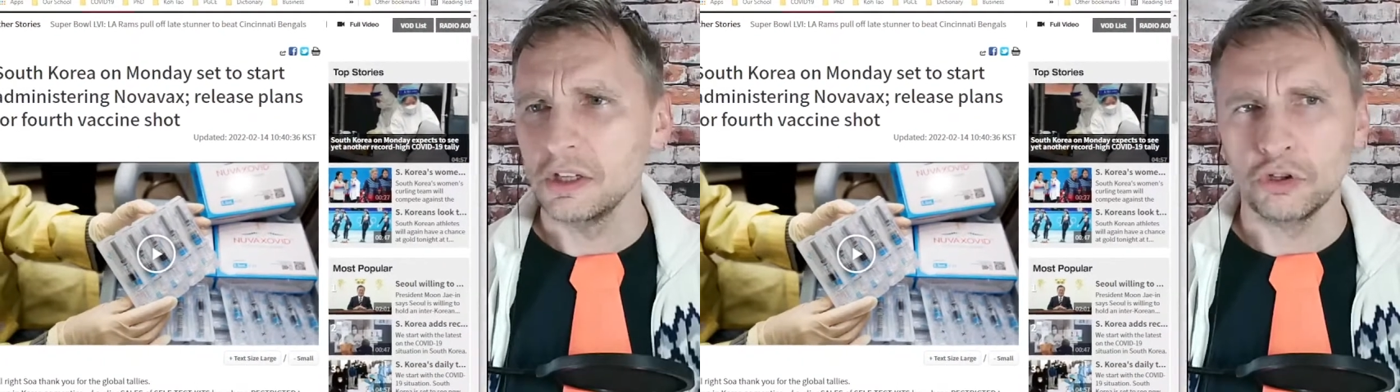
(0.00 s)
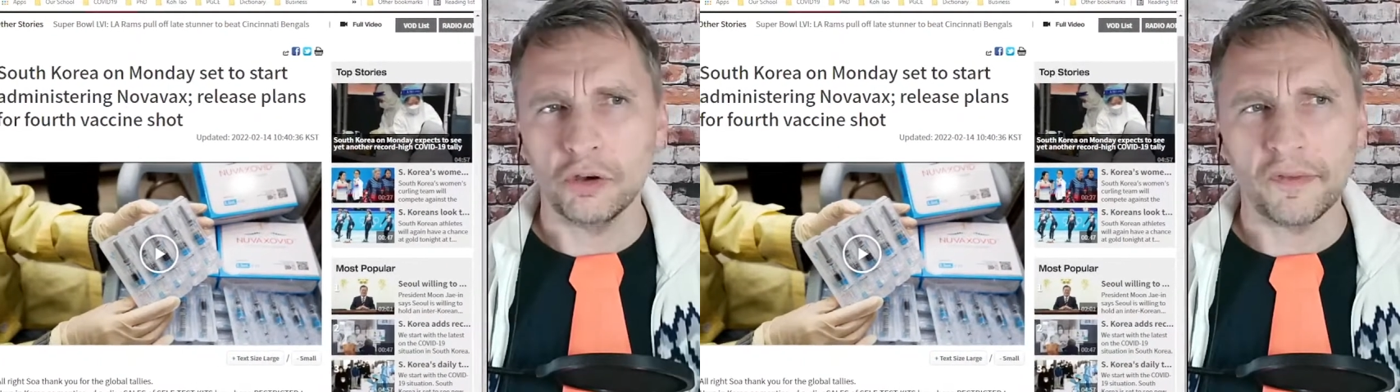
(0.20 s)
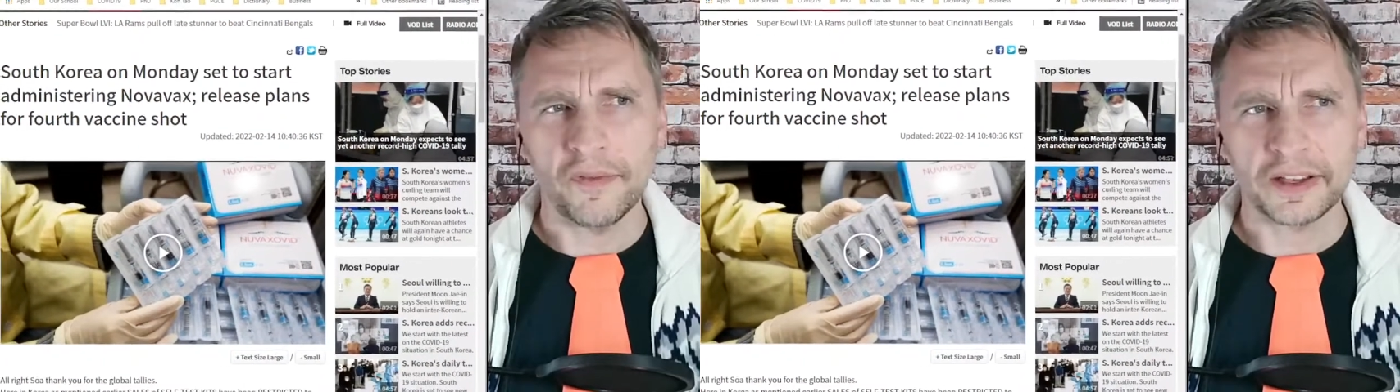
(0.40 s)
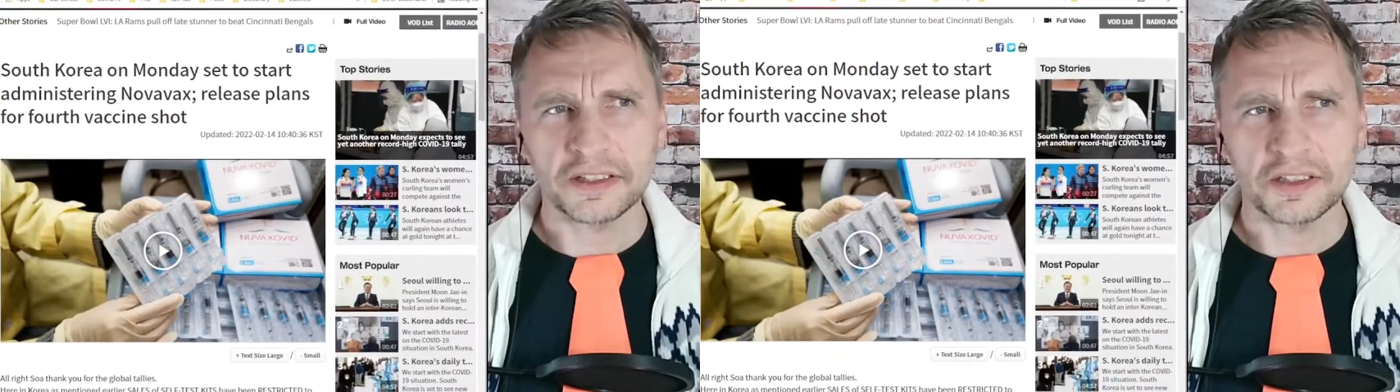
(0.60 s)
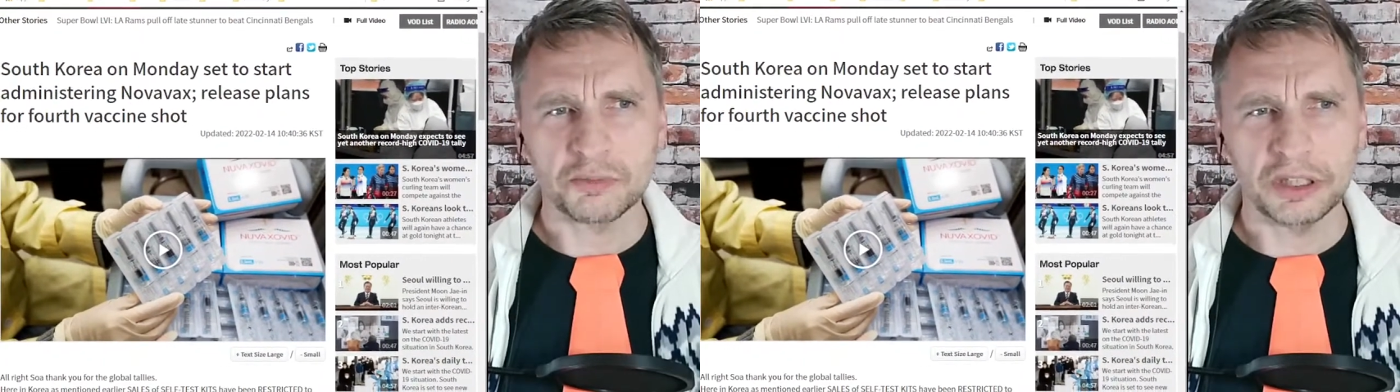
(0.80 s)

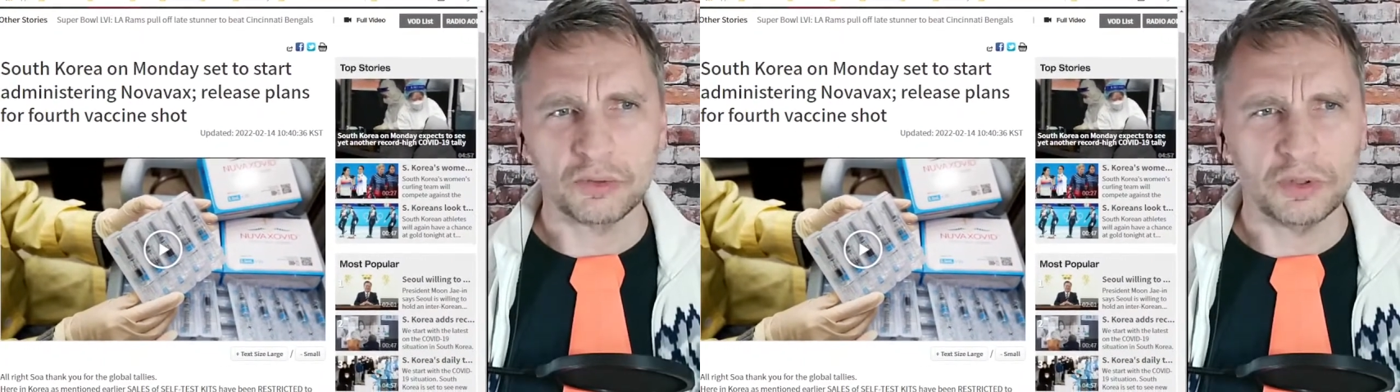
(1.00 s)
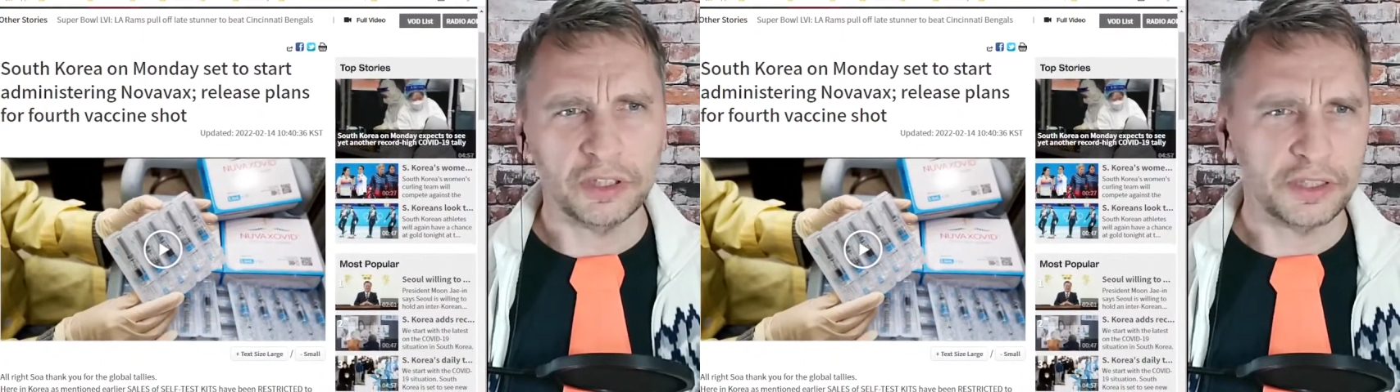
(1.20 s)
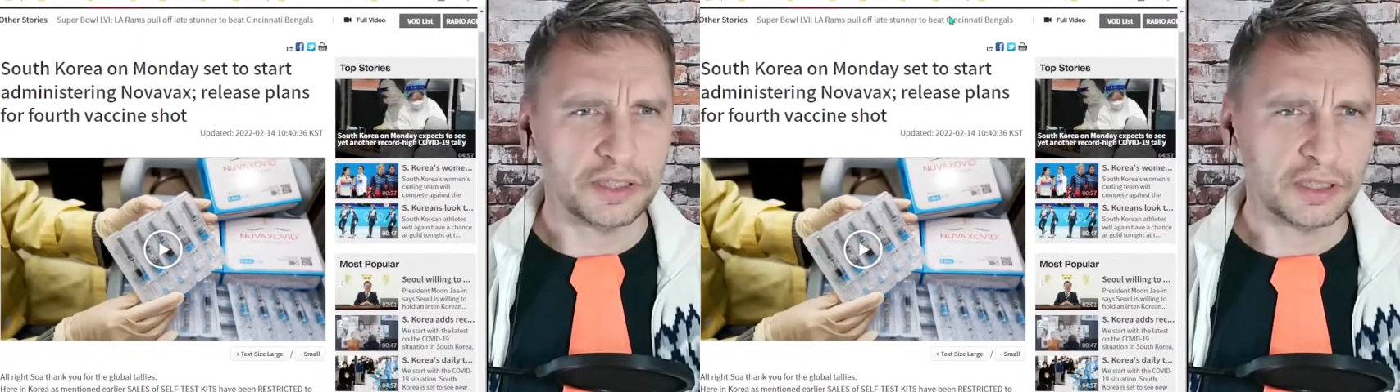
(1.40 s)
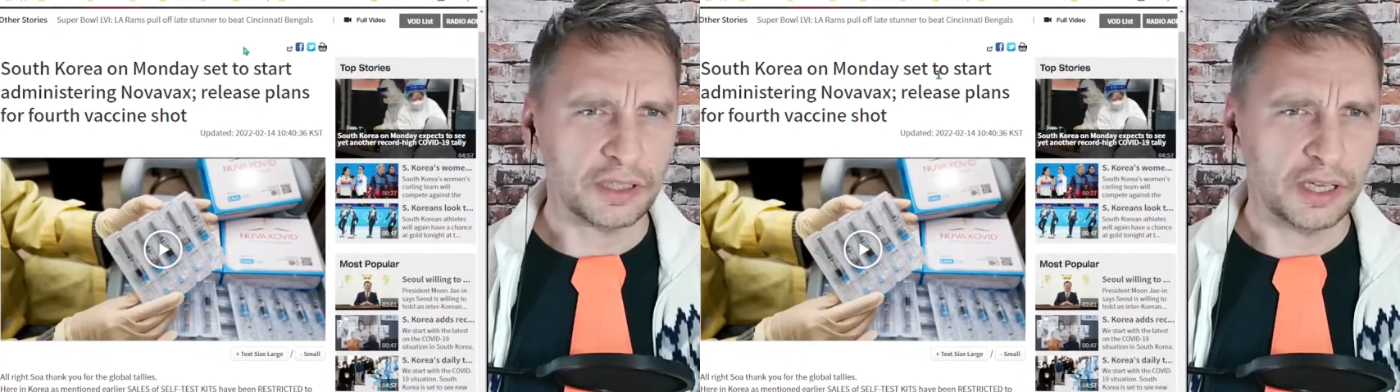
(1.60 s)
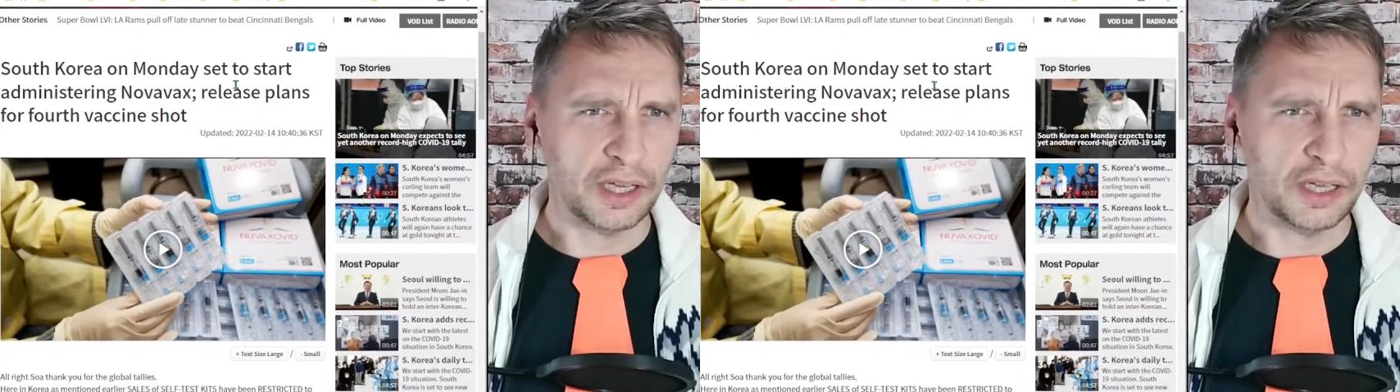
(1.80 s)
Novavax is being released,
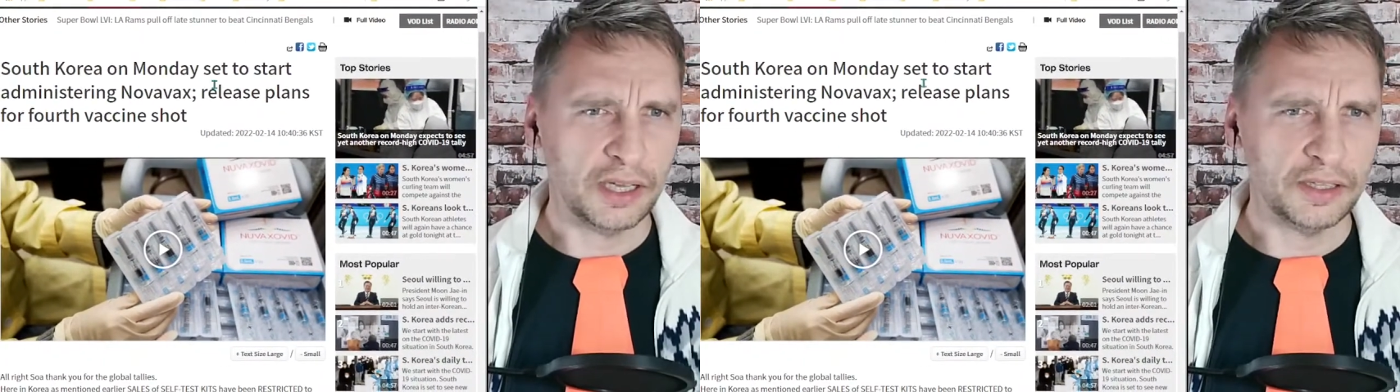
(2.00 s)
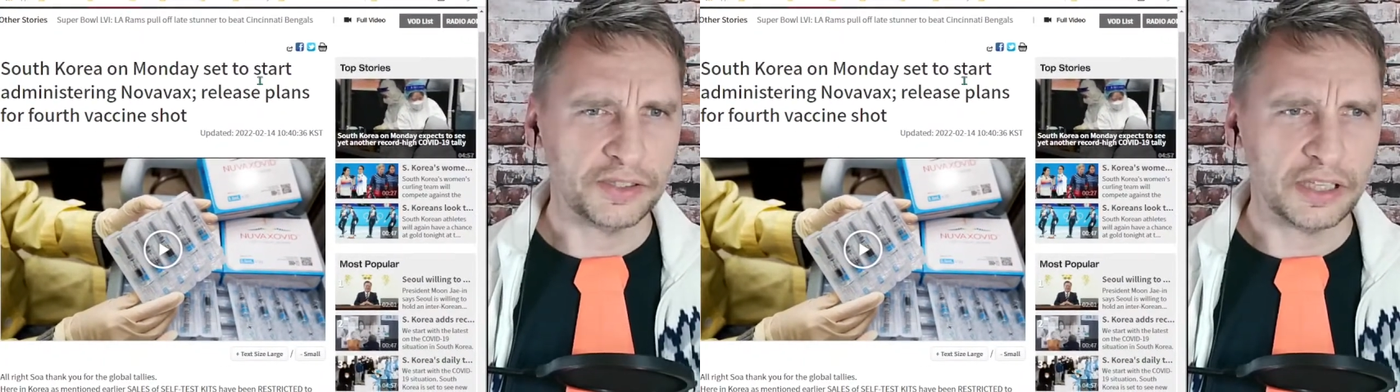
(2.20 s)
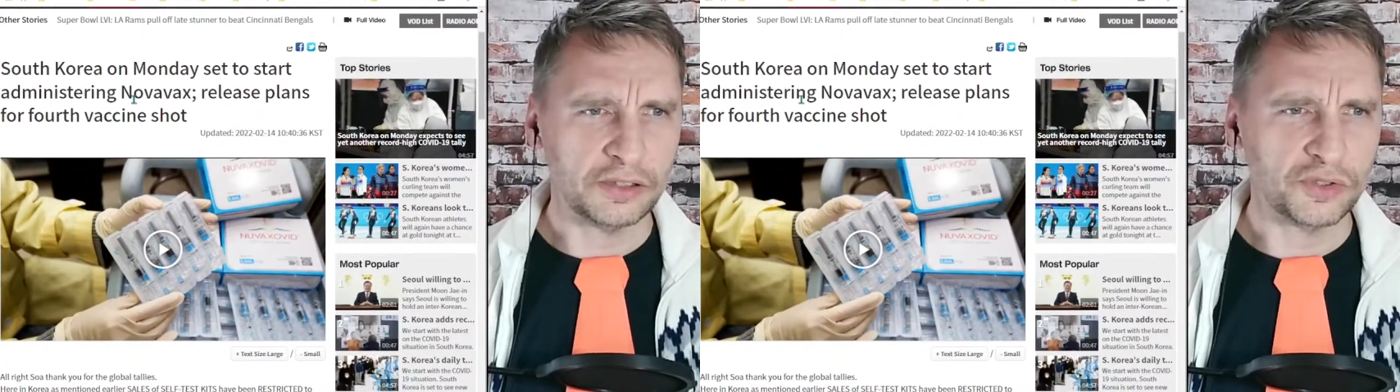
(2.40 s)
set